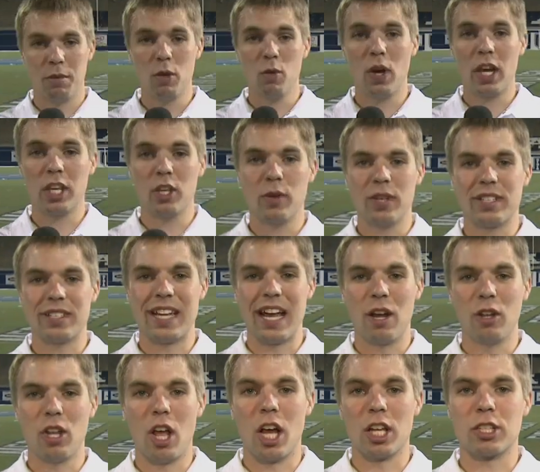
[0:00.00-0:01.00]
BYU has
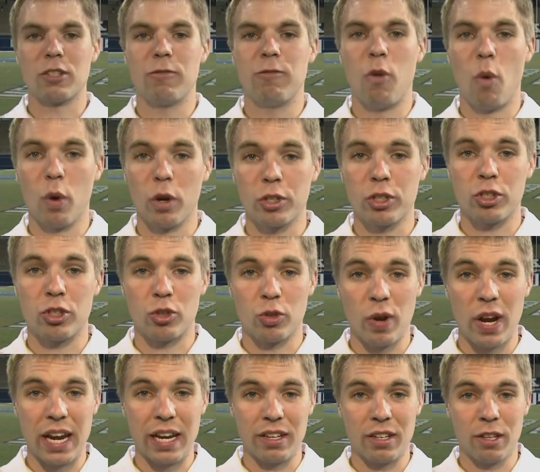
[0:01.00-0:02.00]
now lost four
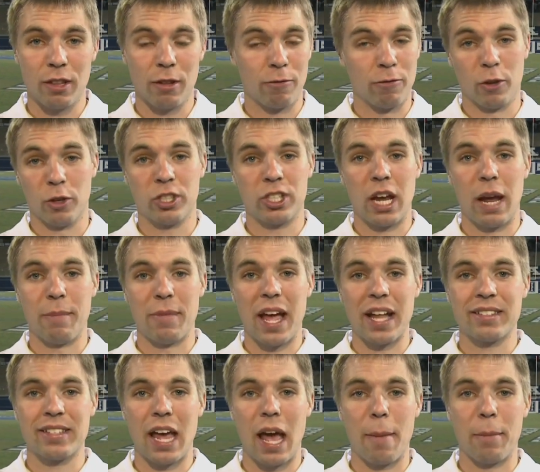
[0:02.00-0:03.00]
straight, the first time
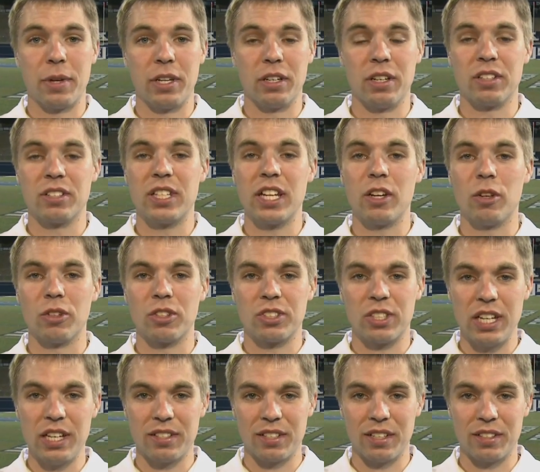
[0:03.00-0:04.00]
that's happened in a single
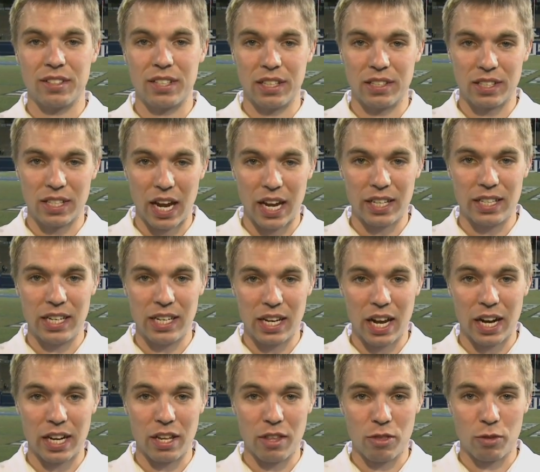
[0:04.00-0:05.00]
season since
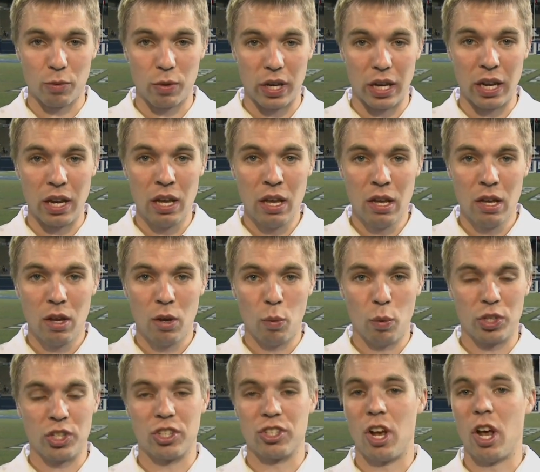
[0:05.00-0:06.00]
1993,
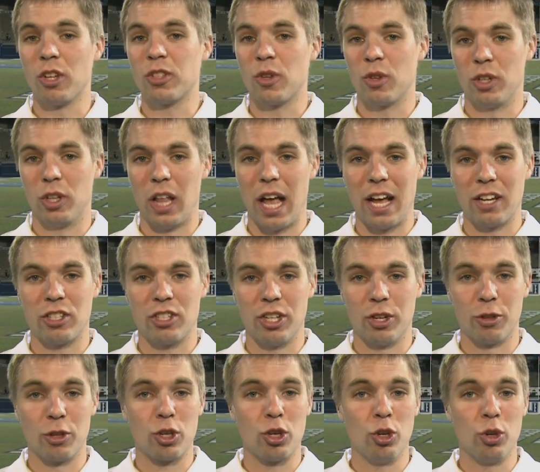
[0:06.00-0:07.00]
which is also the last
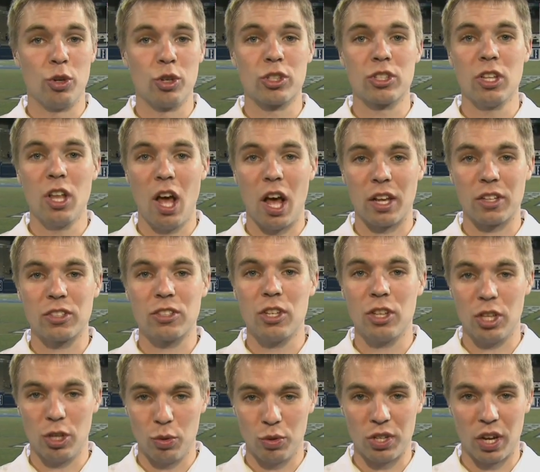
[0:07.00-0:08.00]
year the Cougars lost to
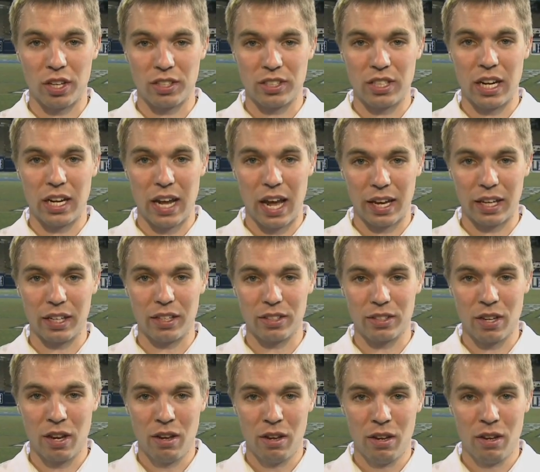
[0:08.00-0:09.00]
the Utah State
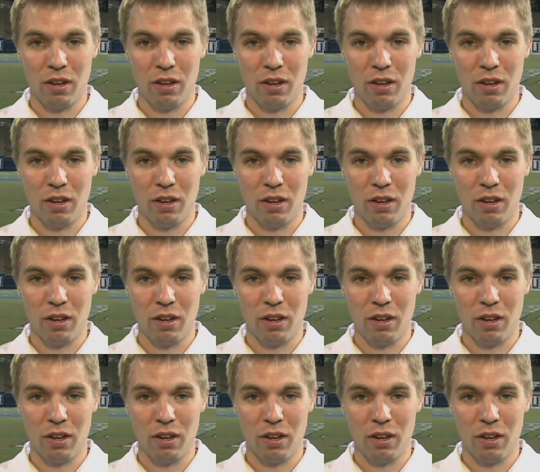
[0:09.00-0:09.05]
Aggies.